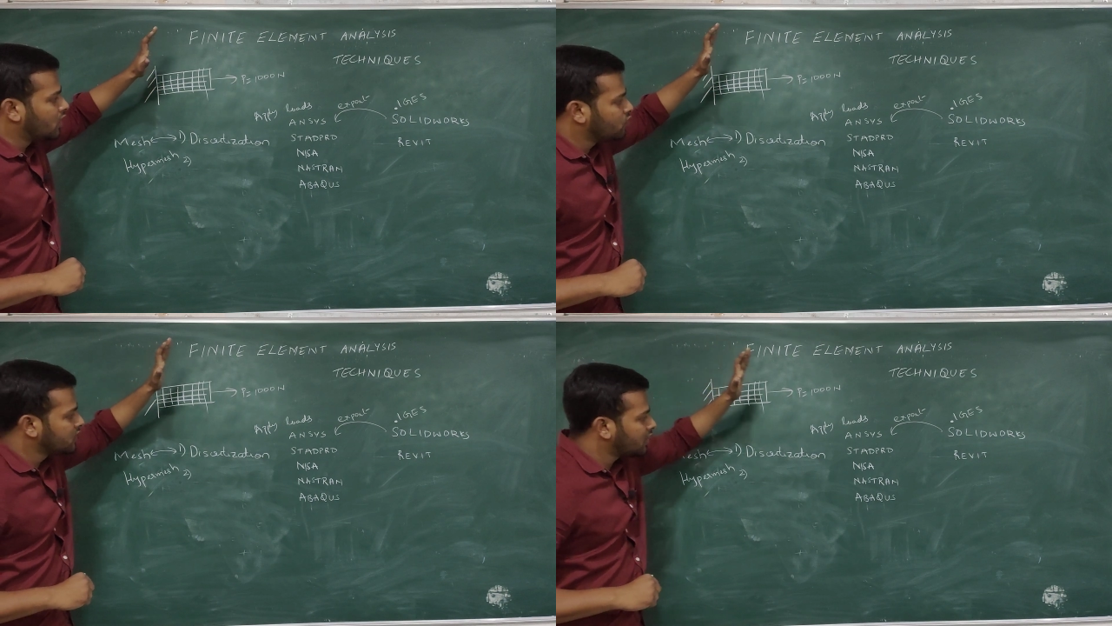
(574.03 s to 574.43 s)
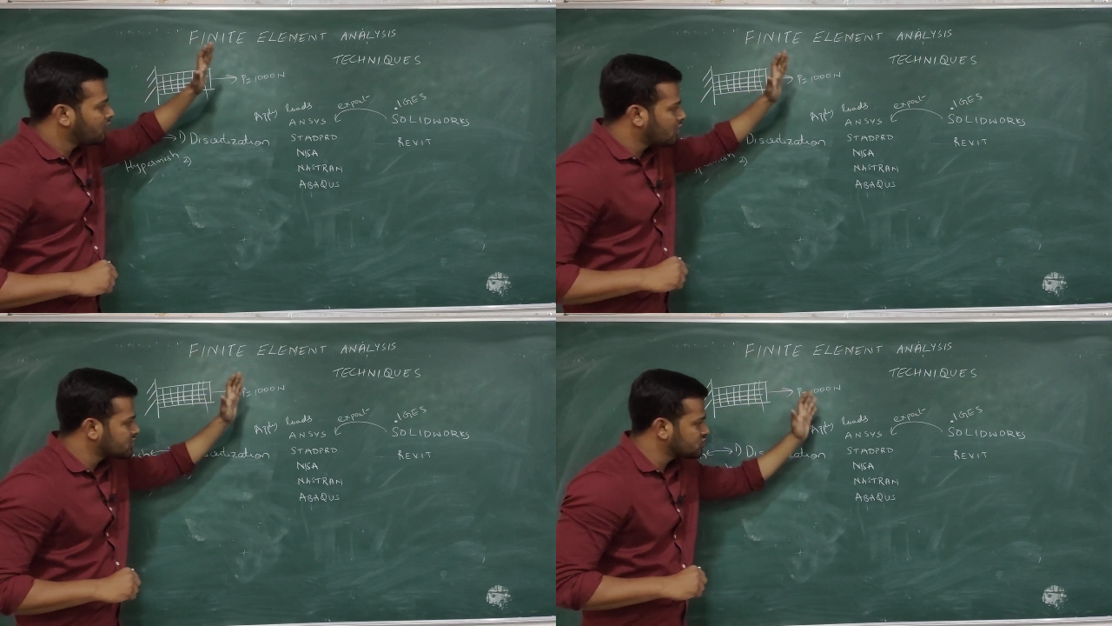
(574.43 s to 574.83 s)
we are
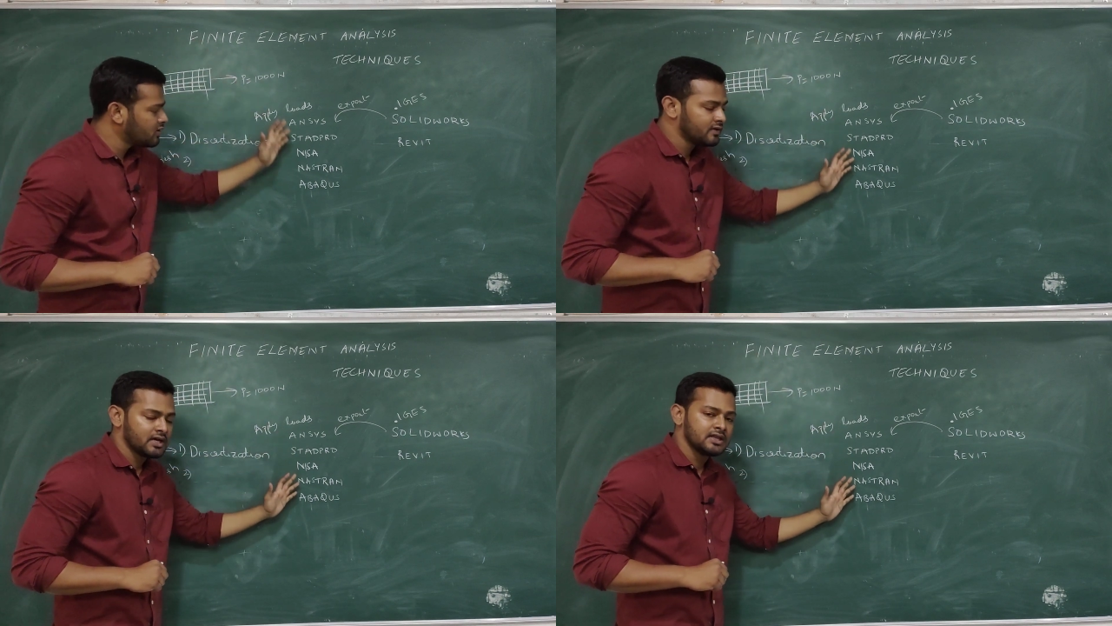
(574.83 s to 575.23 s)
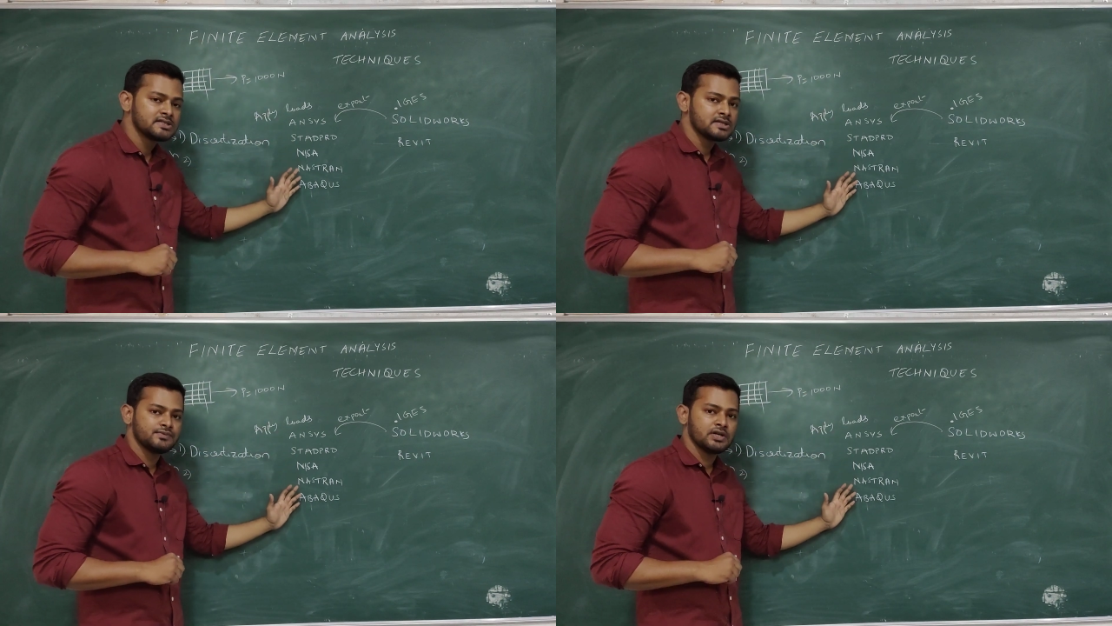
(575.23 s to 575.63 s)
not solving in
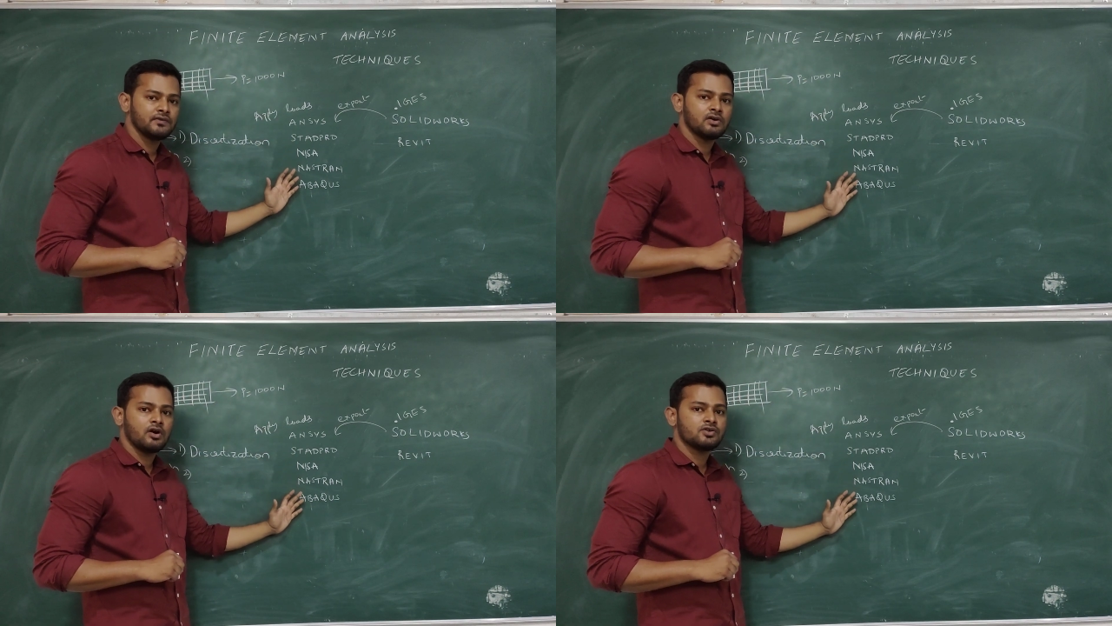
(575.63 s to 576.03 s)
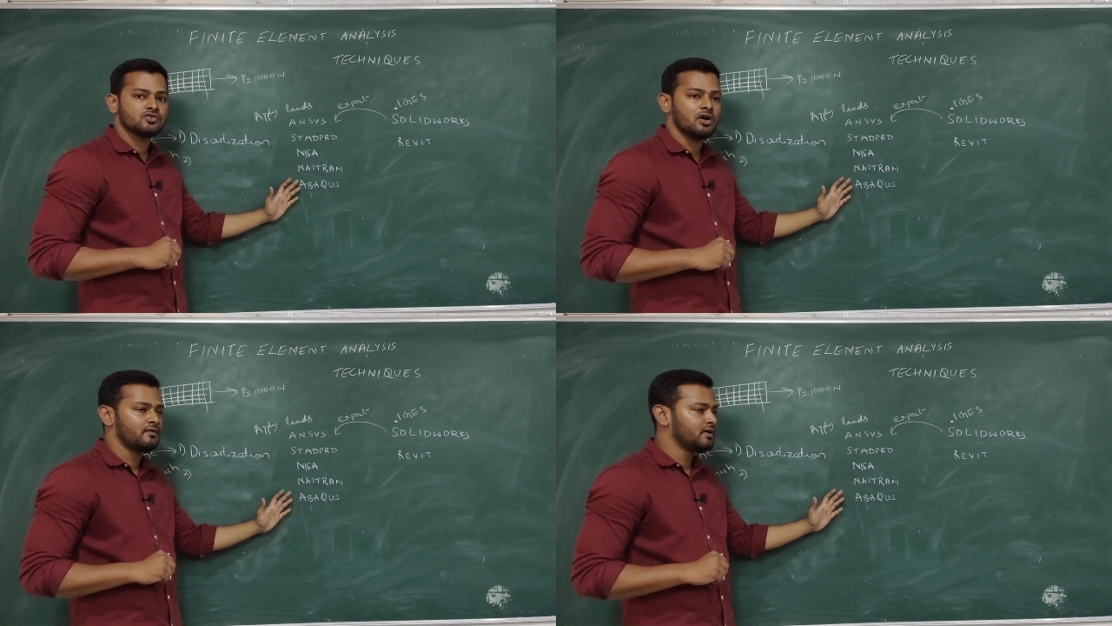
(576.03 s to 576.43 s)
this subject, we are not
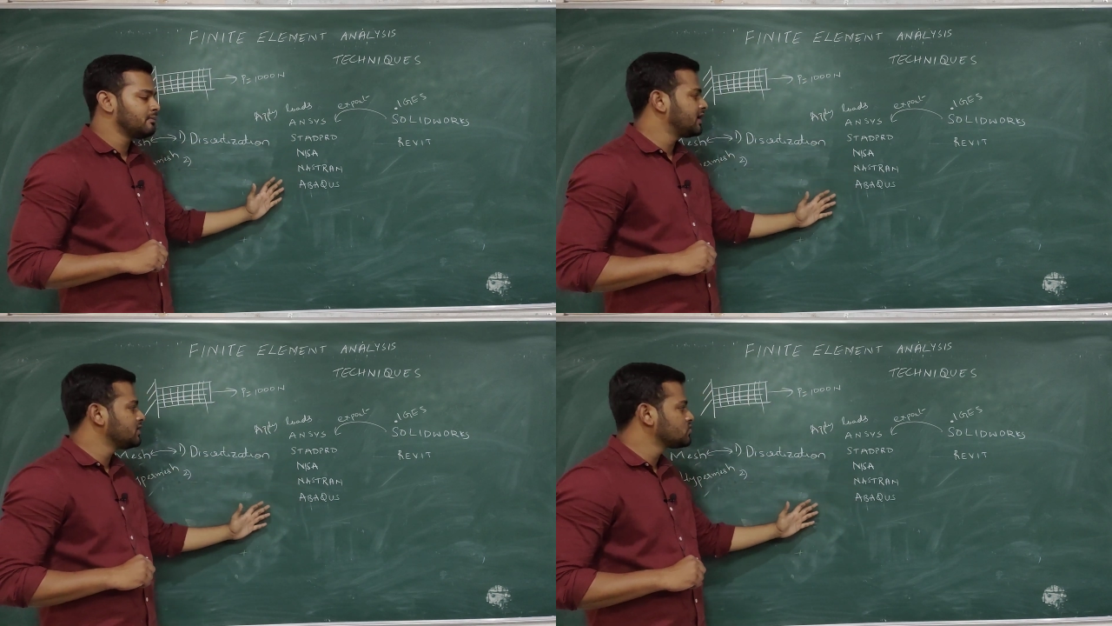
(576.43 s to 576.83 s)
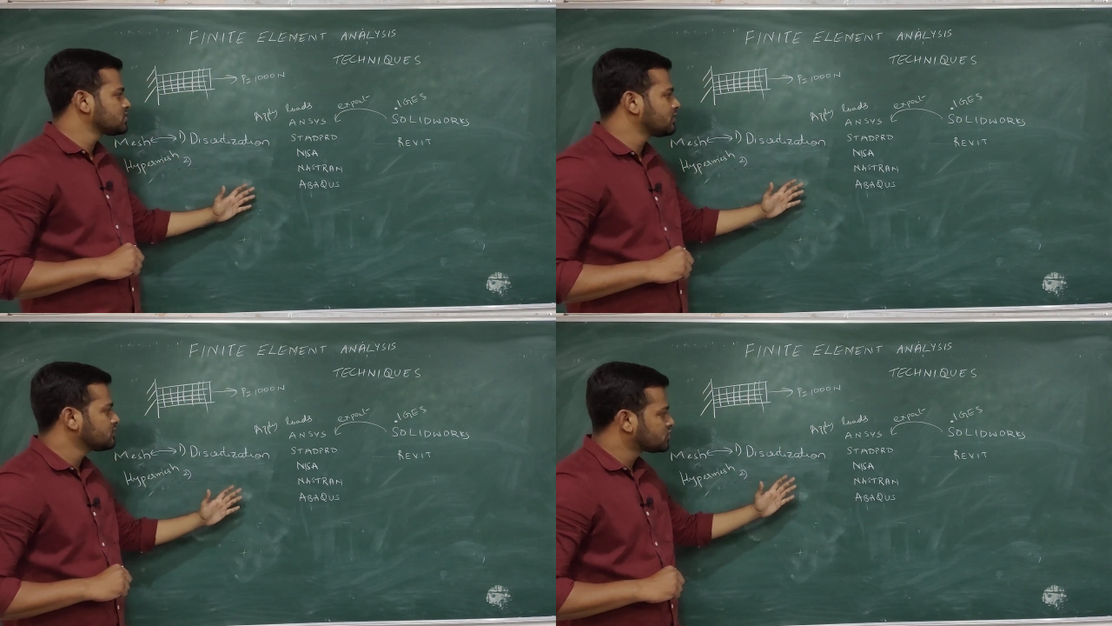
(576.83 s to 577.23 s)
solving
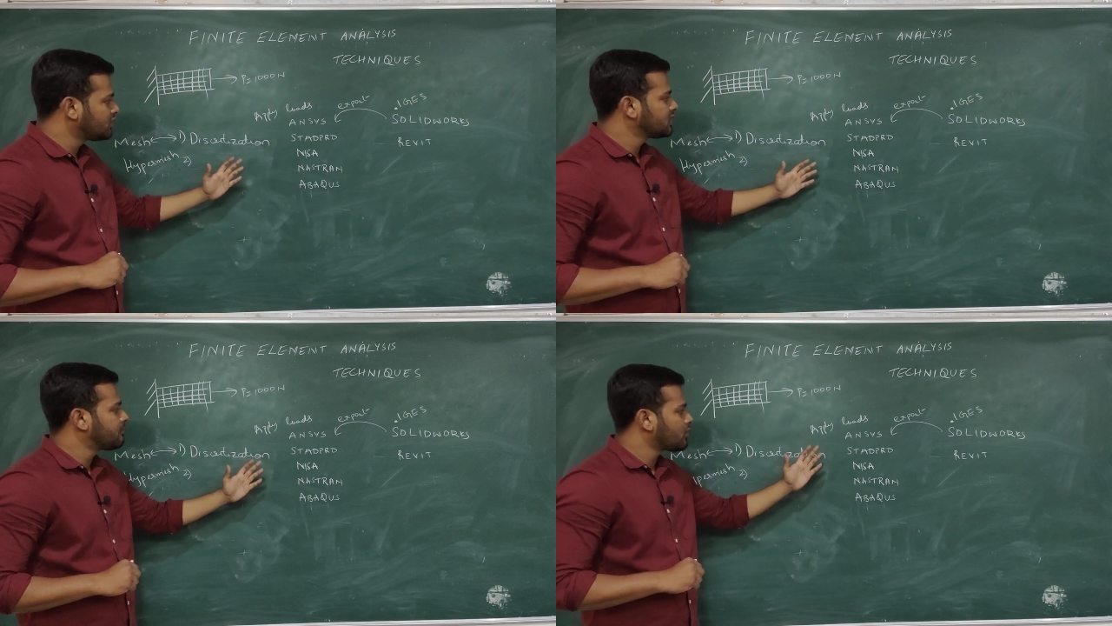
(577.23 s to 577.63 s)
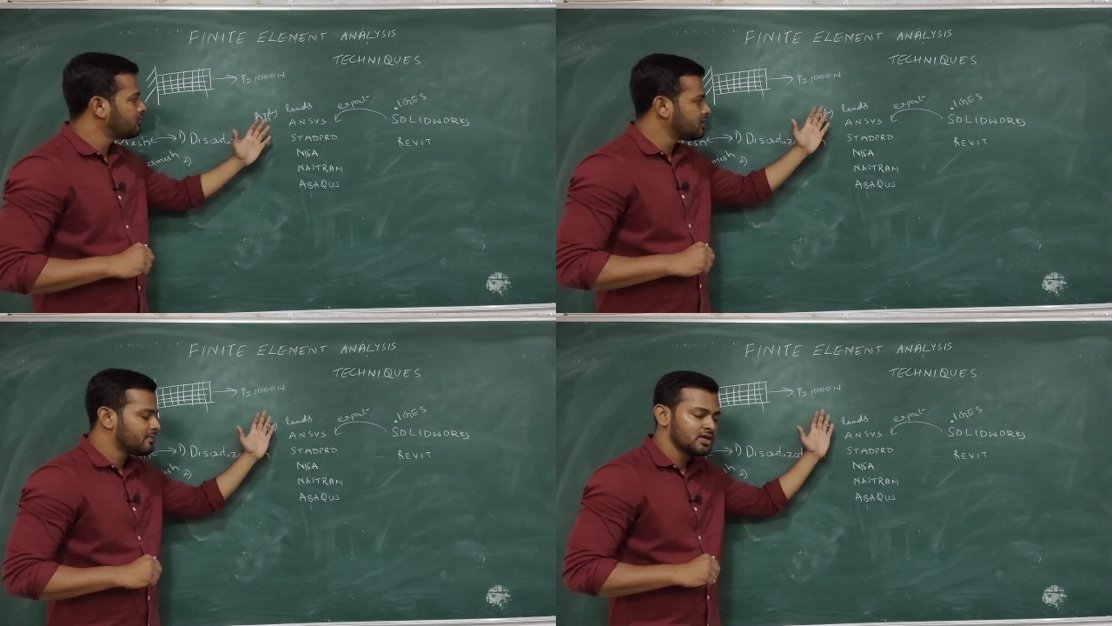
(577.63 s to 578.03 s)
a
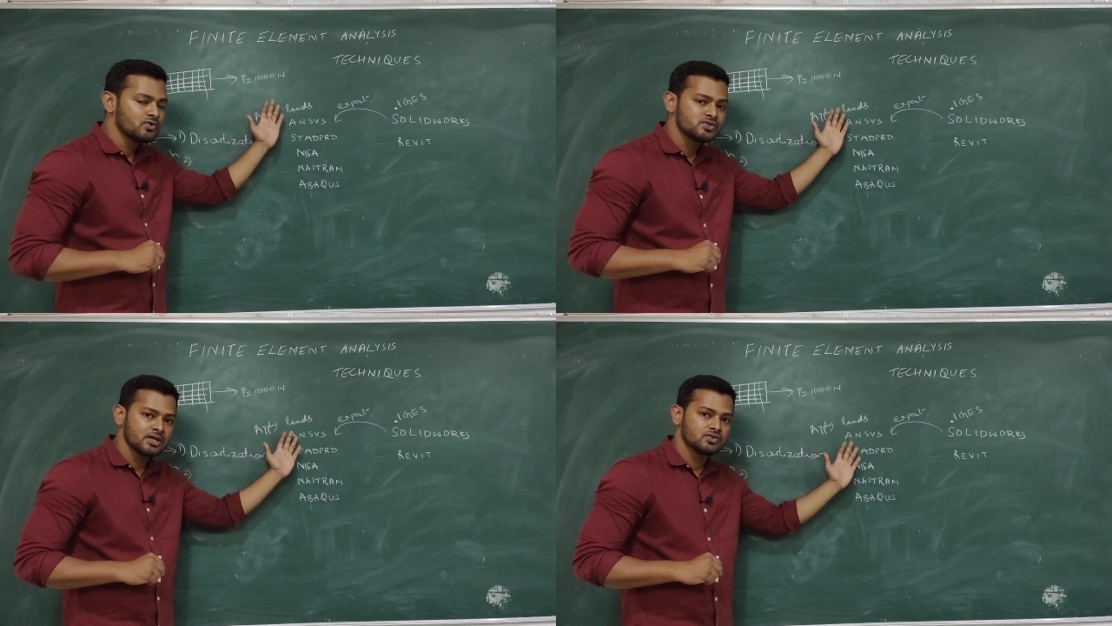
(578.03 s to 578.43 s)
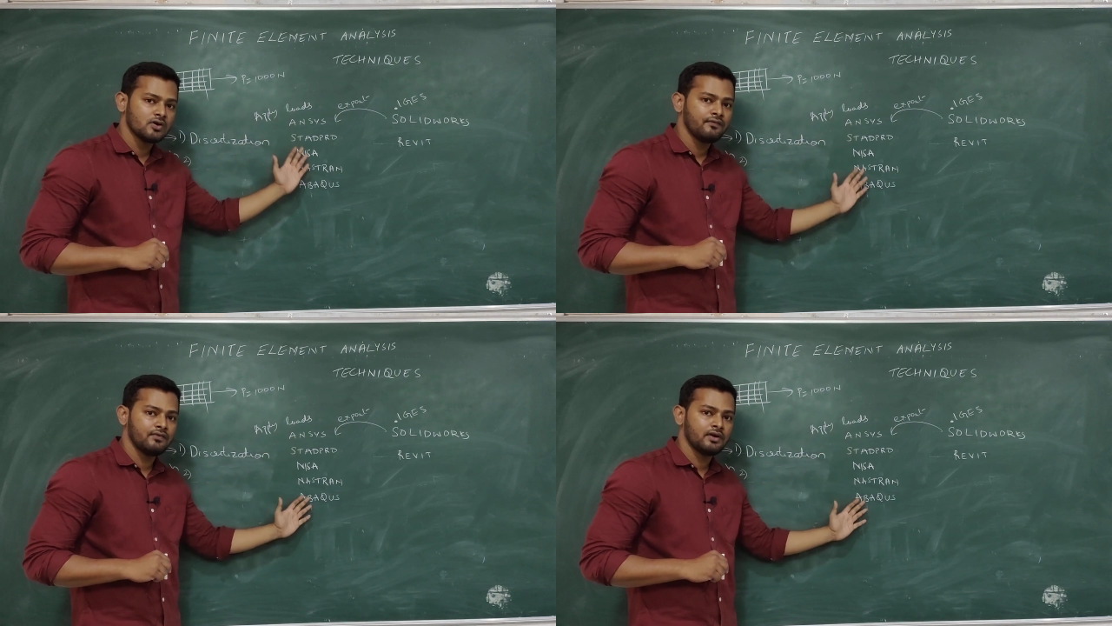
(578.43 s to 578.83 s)
problem by using a
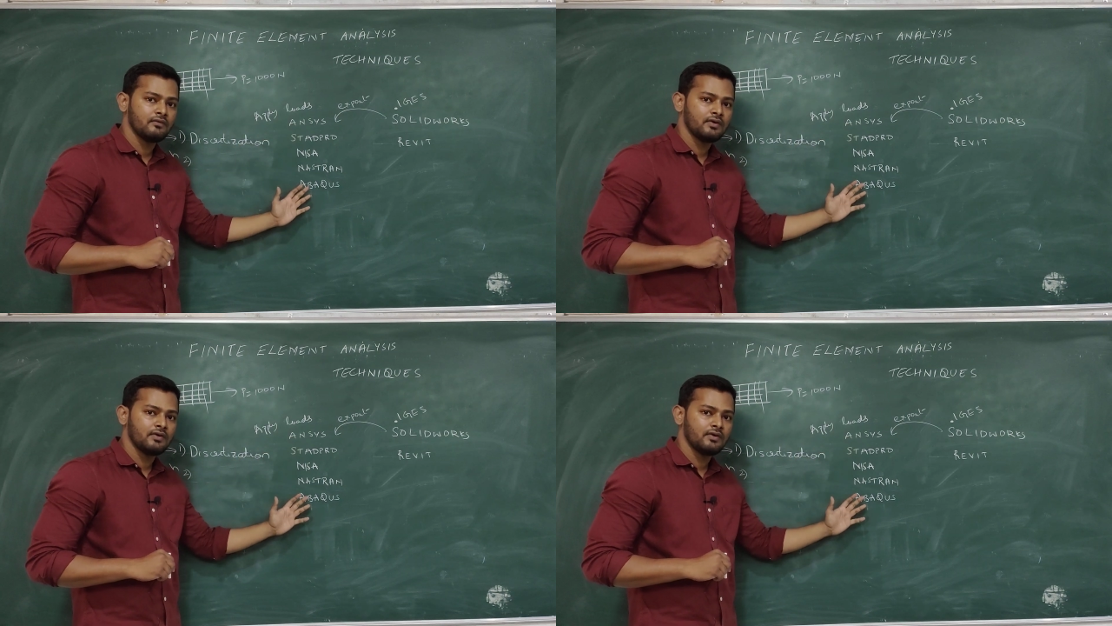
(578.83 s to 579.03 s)
software.